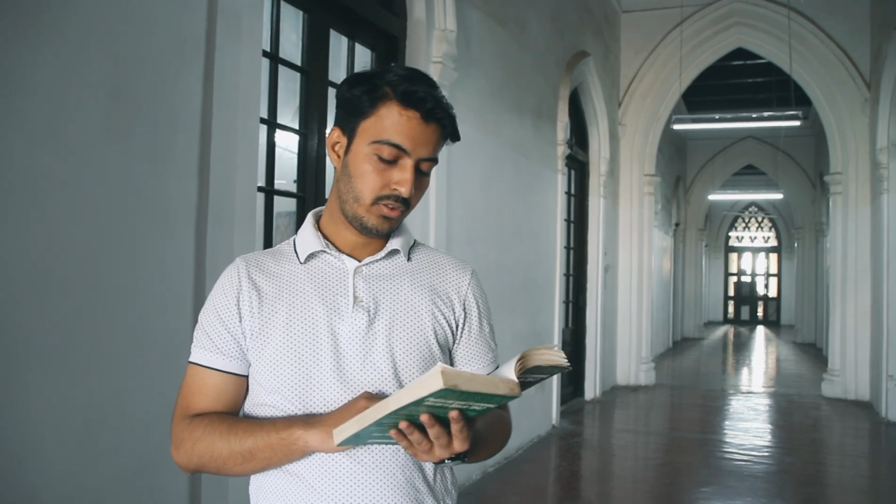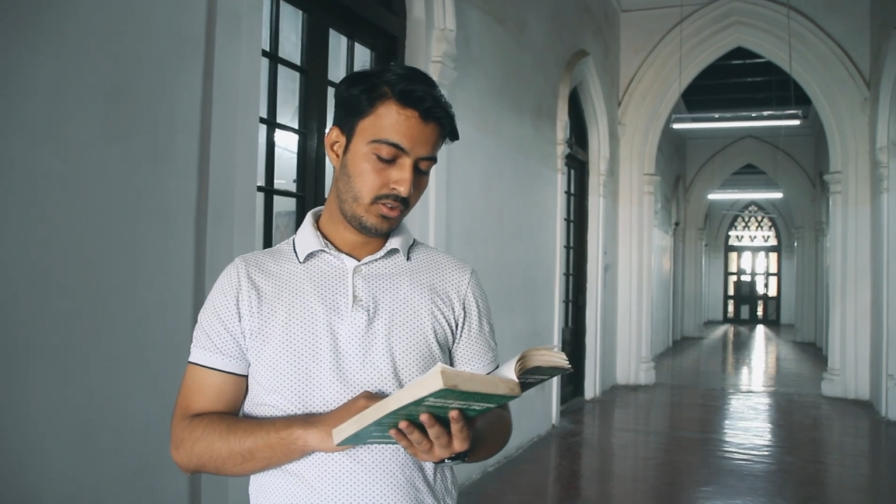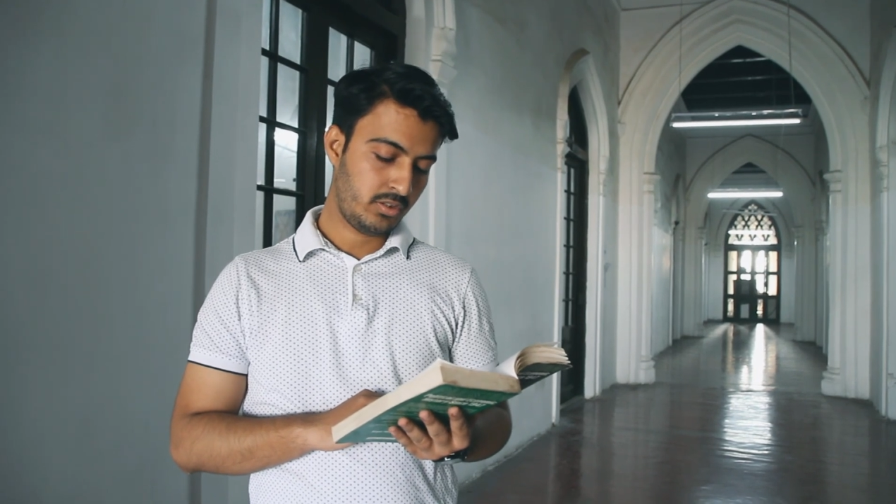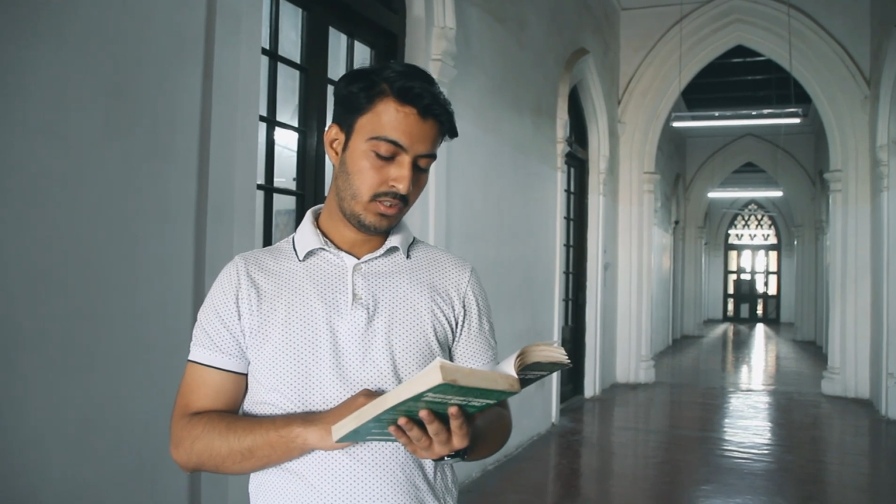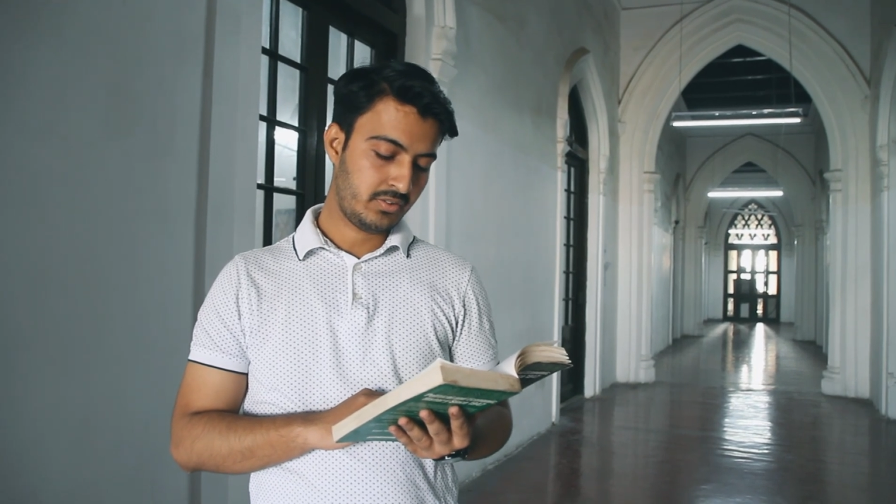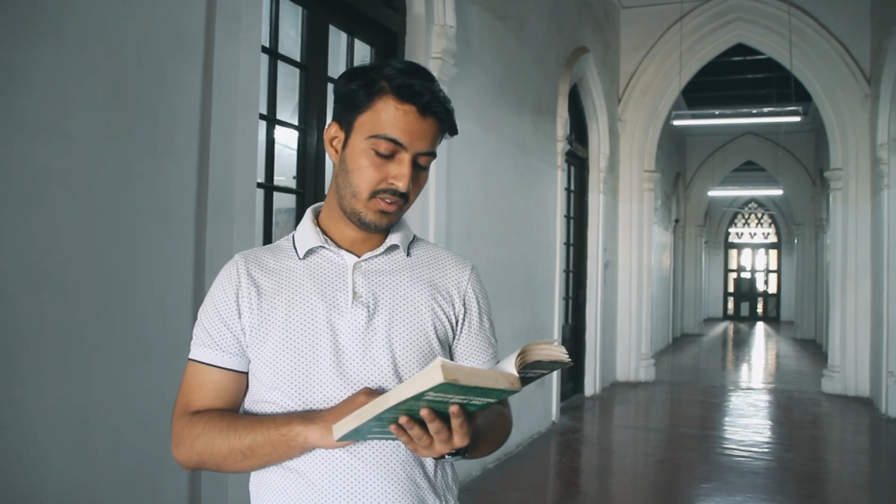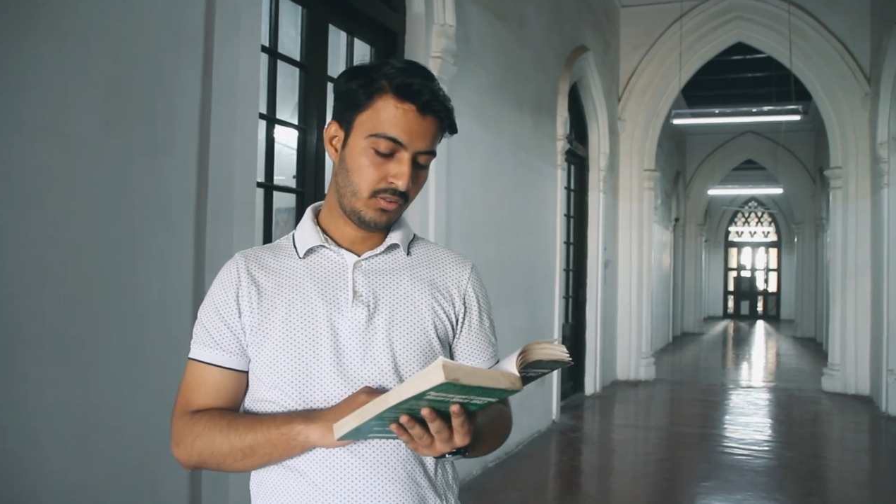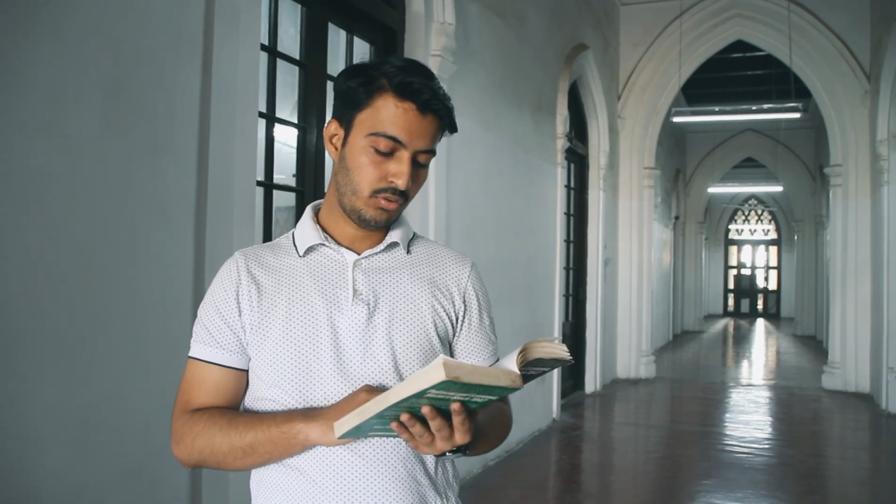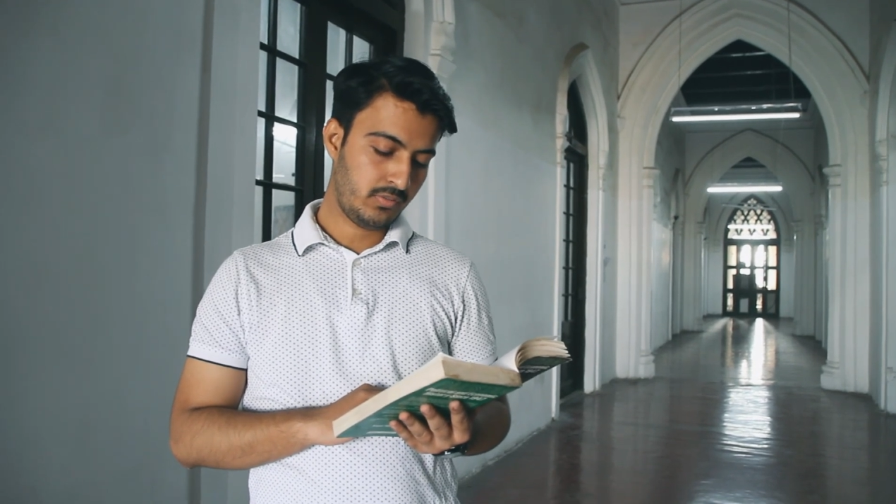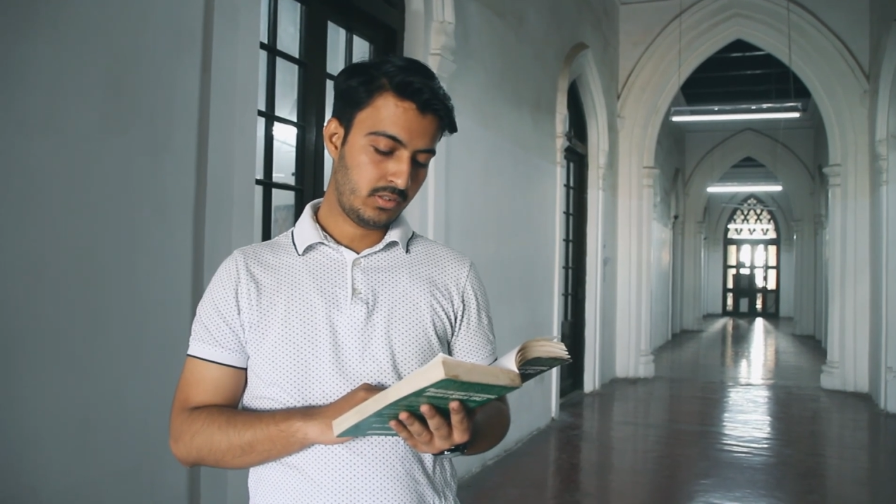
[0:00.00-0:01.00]
language by the
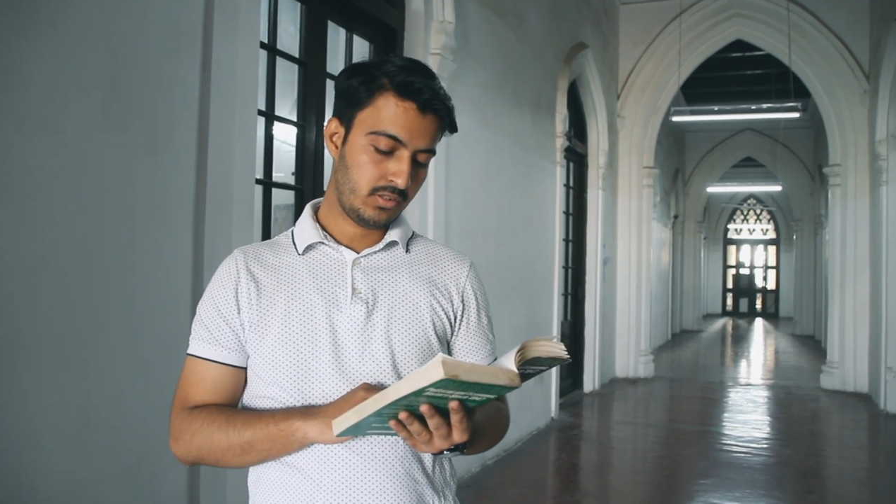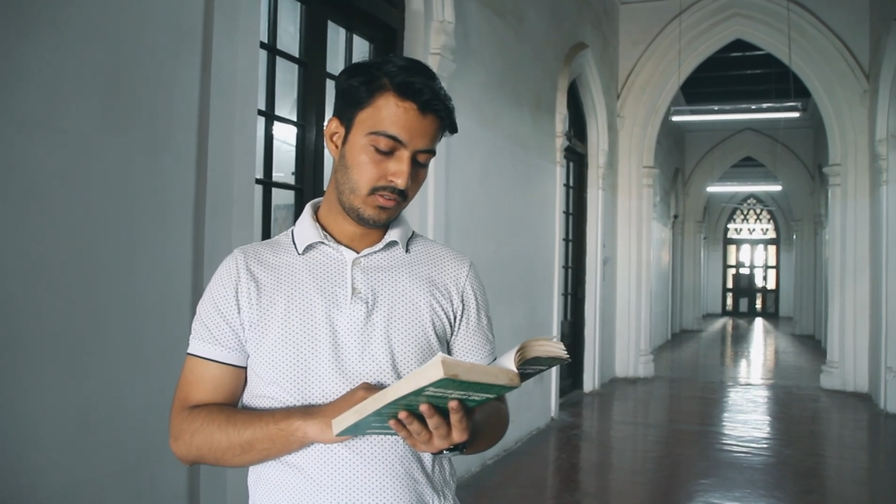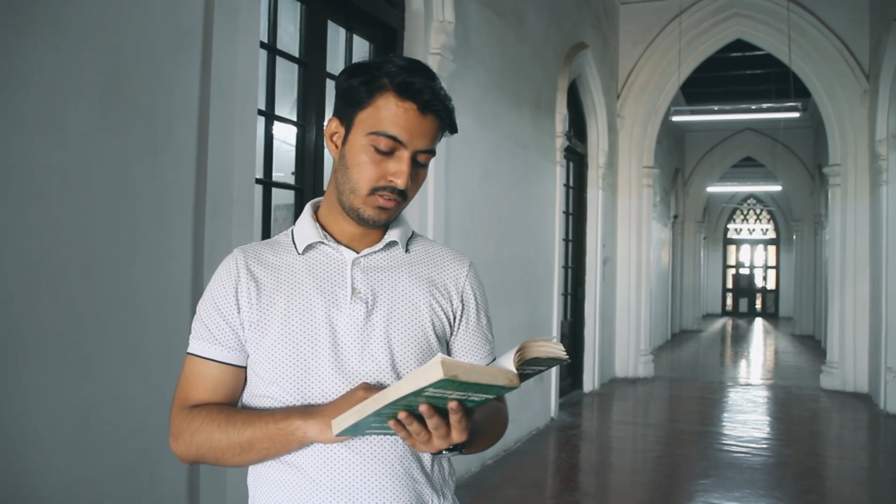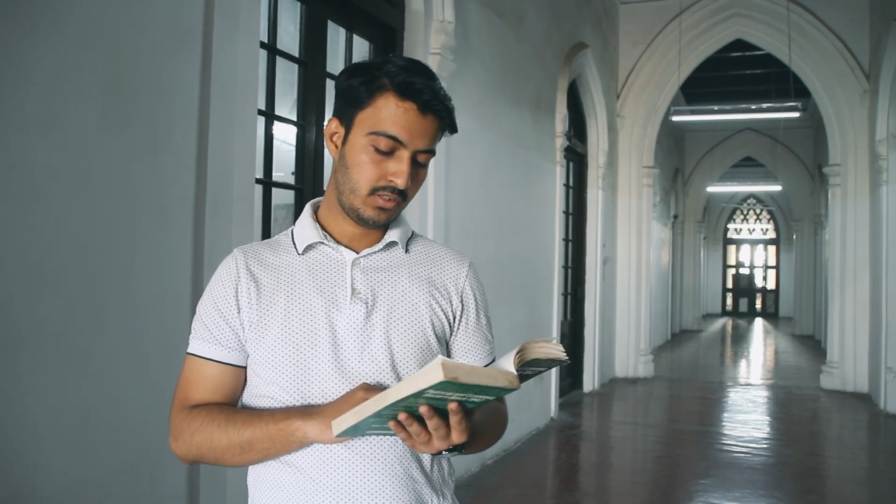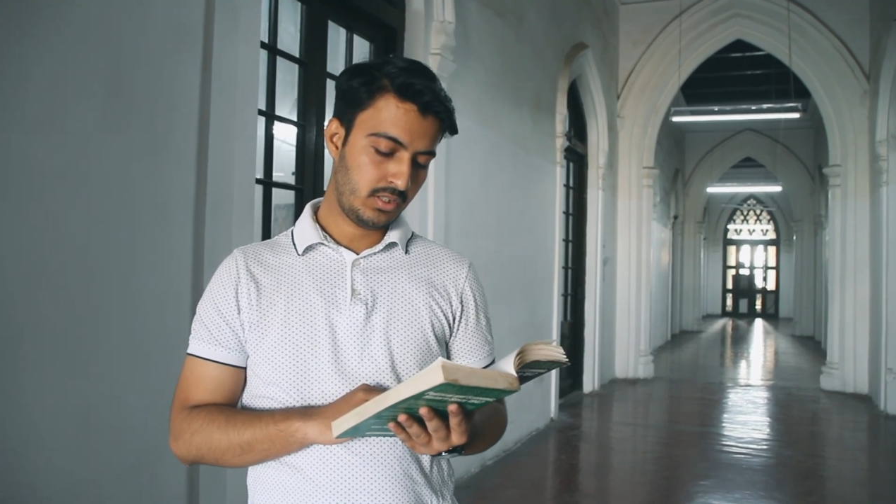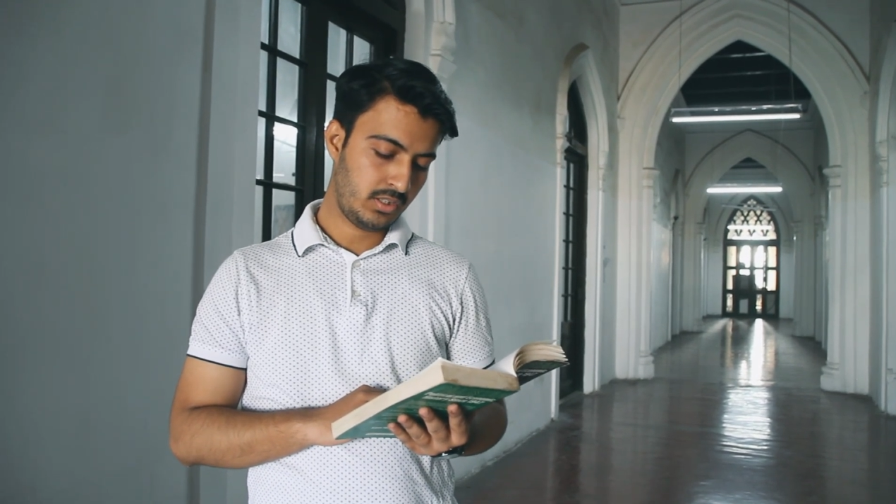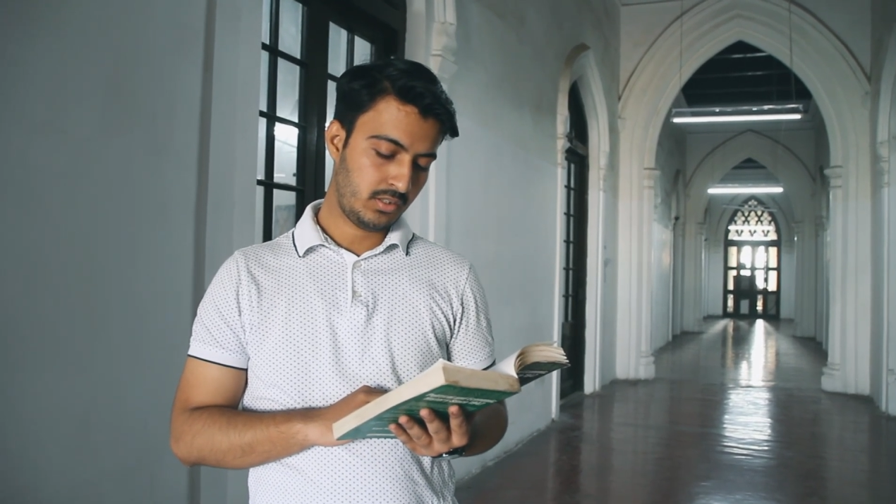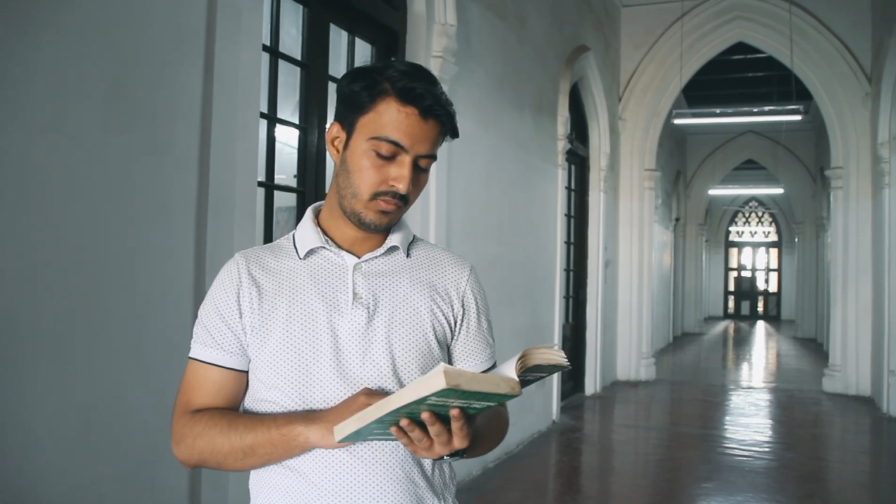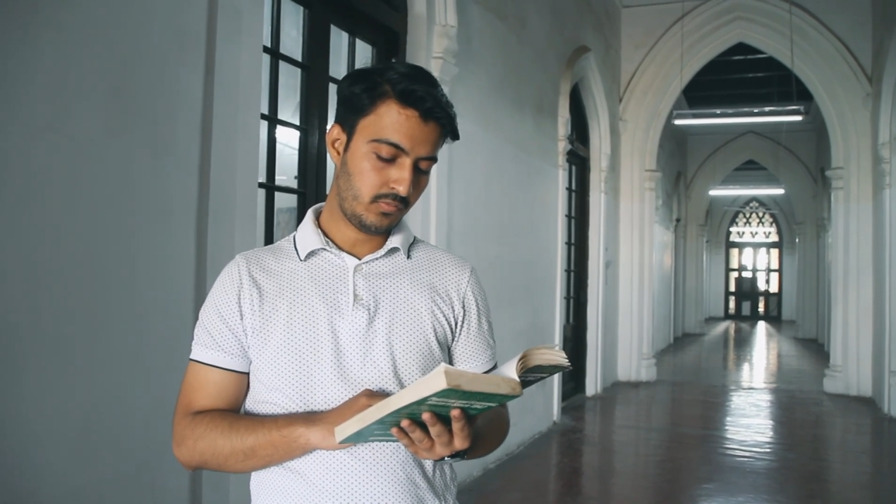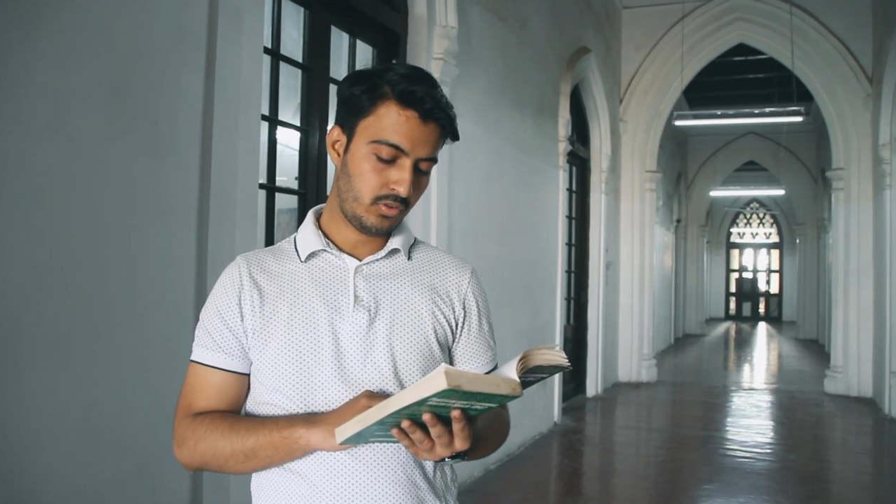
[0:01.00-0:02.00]
founding fathers of
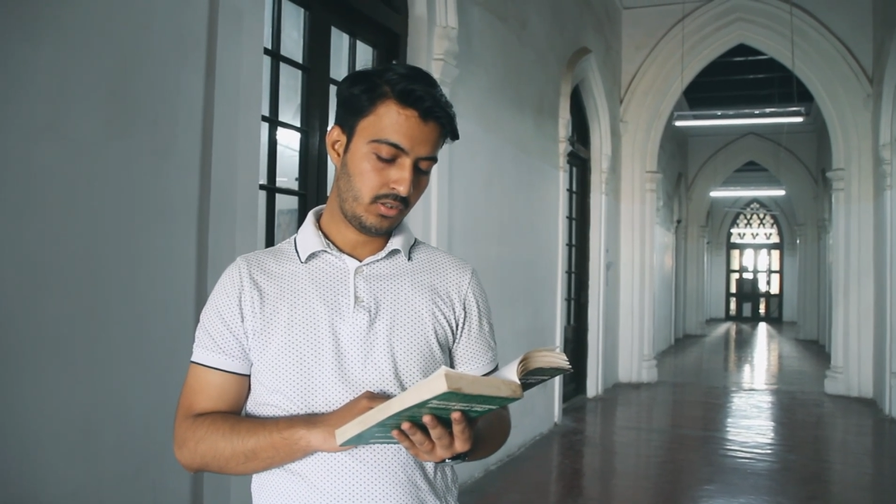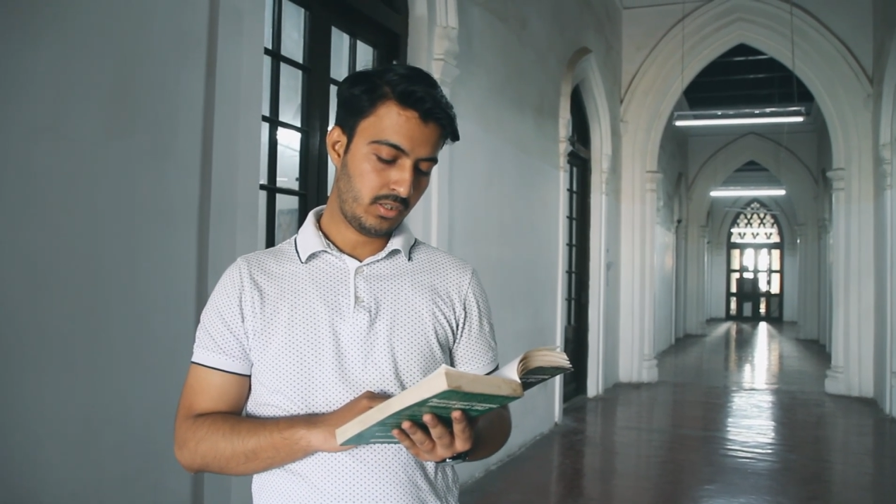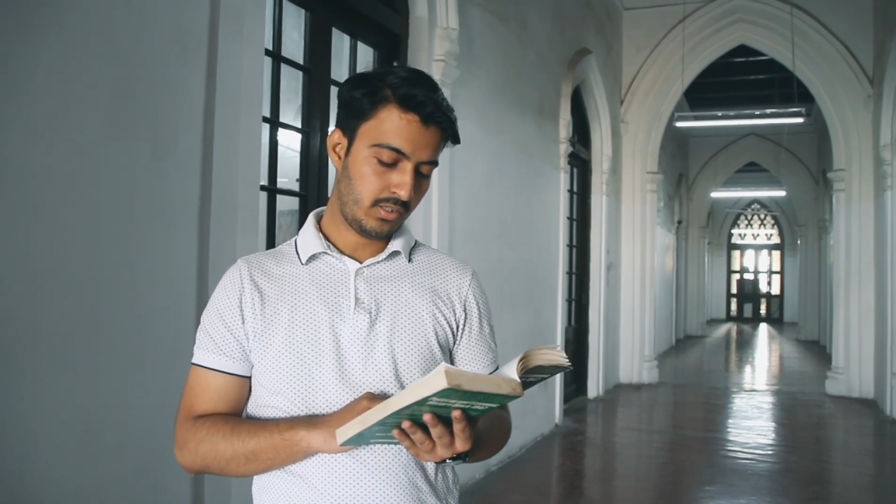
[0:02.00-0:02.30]
Pakistan.